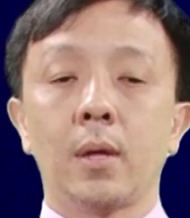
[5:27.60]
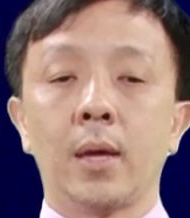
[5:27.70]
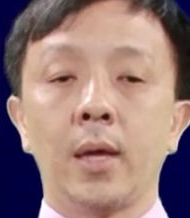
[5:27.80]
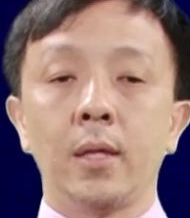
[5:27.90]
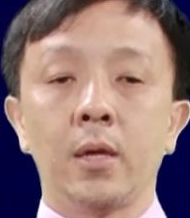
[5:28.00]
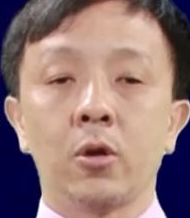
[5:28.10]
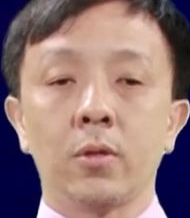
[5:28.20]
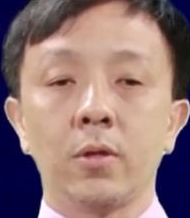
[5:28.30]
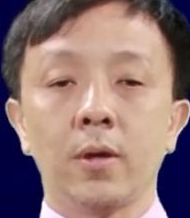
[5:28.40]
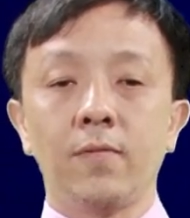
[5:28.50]
And it
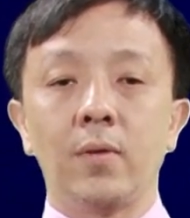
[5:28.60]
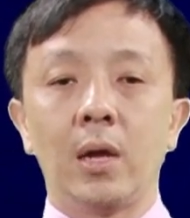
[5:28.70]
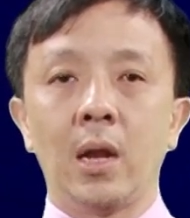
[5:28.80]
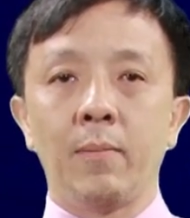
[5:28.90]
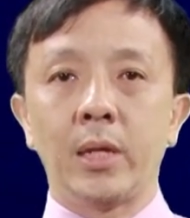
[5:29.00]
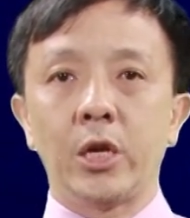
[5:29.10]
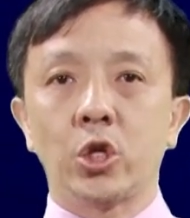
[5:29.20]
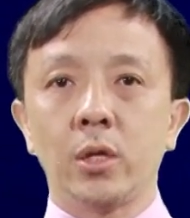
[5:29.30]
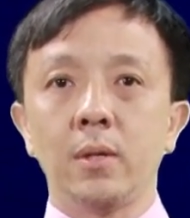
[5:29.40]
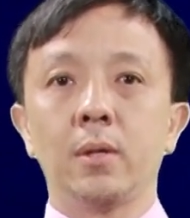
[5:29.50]
consists of
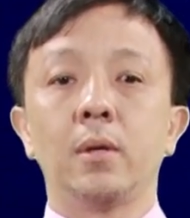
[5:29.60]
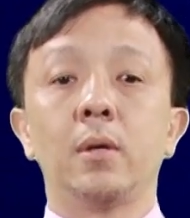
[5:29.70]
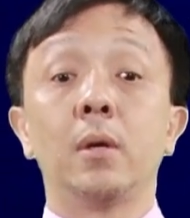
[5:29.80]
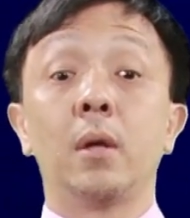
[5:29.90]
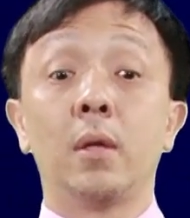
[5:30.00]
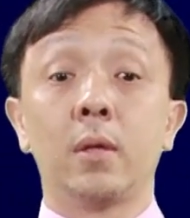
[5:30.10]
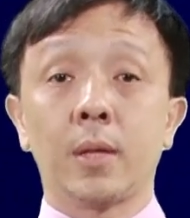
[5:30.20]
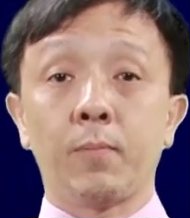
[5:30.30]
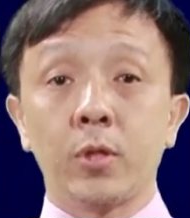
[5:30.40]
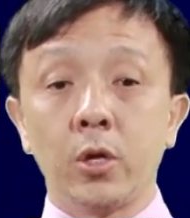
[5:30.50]
elimination,
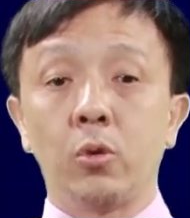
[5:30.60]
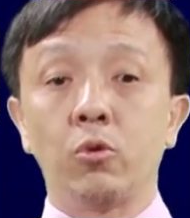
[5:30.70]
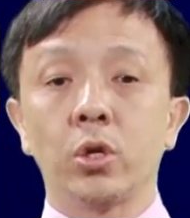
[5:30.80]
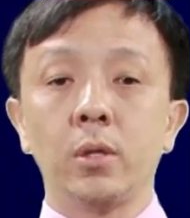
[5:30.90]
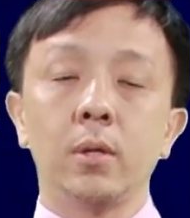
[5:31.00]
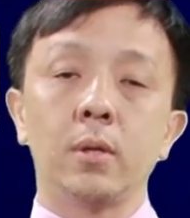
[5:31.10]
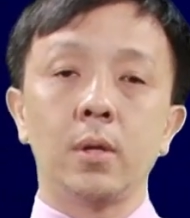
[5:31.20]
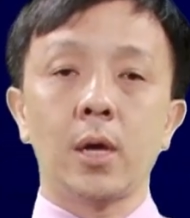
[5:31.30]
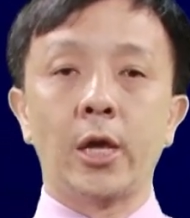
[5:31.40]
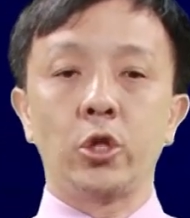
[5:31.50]
substitution,
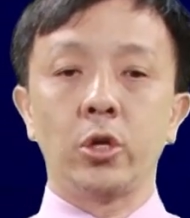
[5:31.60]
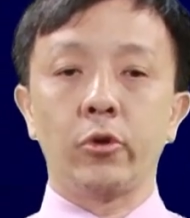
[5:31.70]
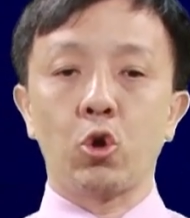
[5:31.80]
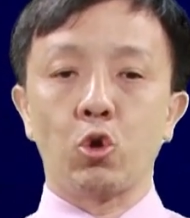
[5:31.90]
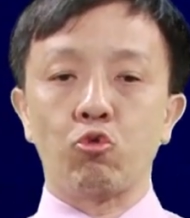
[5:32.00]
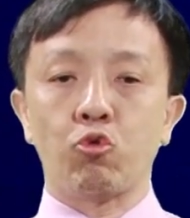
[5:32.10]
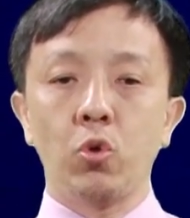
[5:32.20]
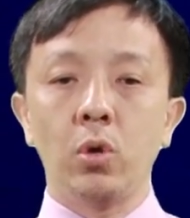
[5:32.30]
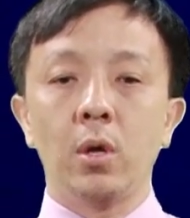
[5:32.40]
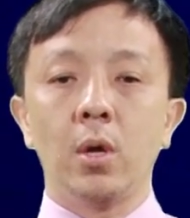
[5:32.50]
engineering
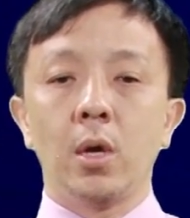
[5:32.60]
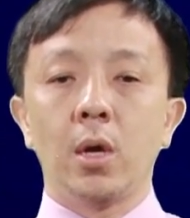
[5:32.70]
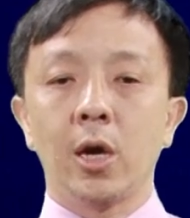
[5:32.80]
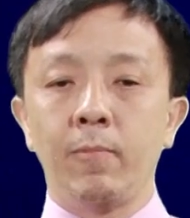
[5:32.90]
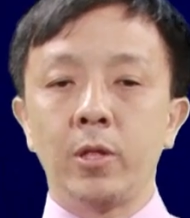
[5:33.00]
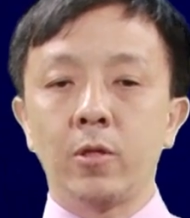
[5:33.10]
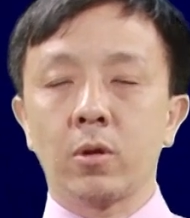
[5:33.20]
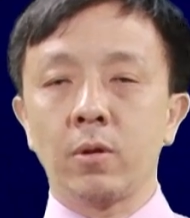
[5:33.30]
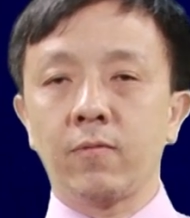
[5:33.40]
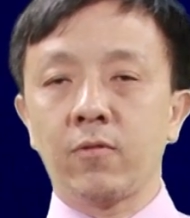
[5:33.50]
control,
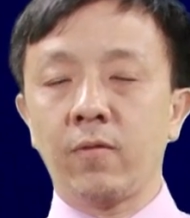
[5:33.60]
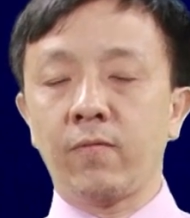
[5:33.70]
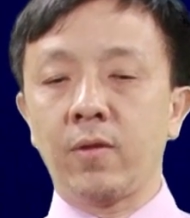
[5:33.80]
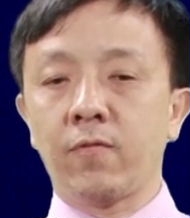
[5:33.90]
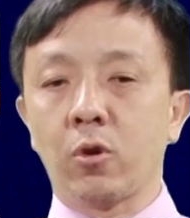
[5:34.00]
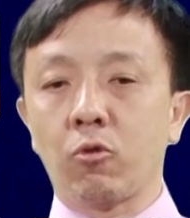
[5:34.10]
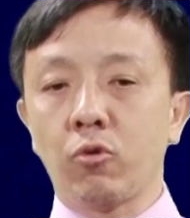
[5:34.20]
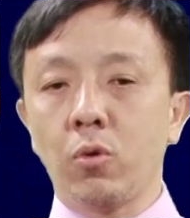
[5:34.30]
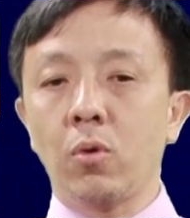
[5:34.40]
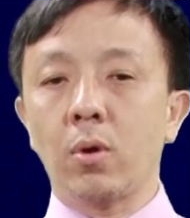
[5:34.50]
administrative
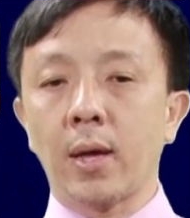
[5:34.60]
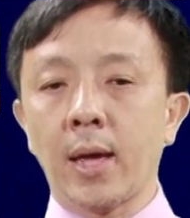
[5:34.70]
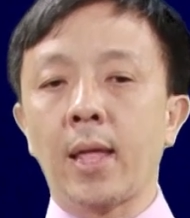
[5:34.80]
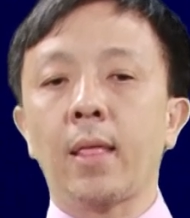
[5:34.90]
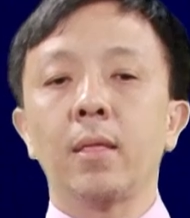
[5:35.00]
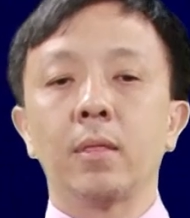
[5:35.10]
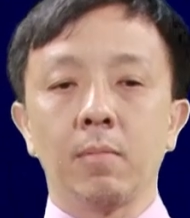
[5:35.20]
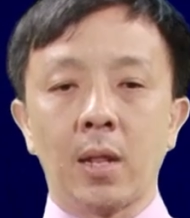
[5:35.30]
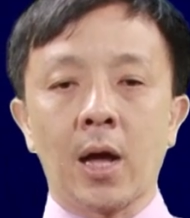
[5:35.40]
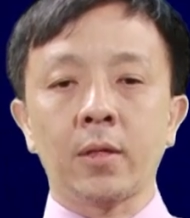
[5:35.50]
control, and
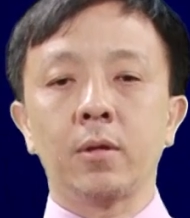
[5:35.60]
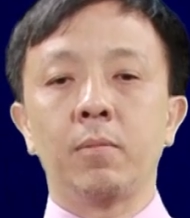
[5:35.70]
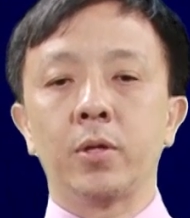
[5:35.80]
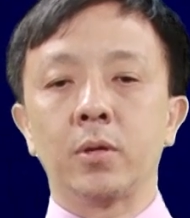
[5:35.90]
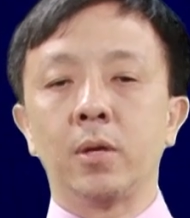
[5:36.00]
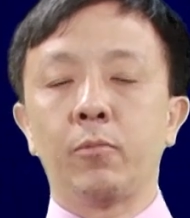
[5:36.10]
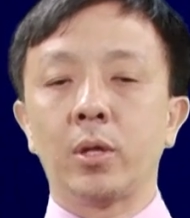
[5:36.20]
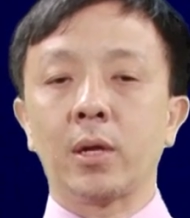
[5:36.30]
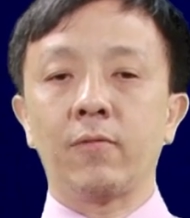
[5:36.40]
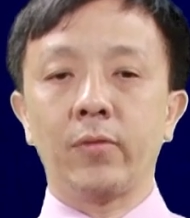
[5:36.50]
last, personal
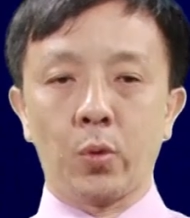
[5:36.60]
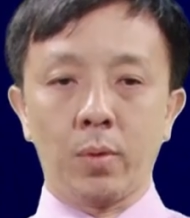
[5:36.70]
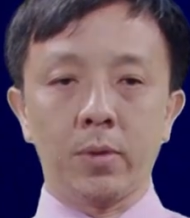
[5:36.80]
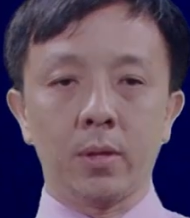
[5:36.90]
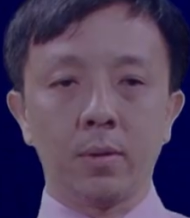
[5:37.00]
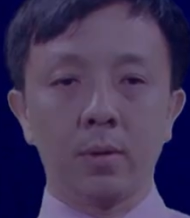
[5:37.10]
protective equipment.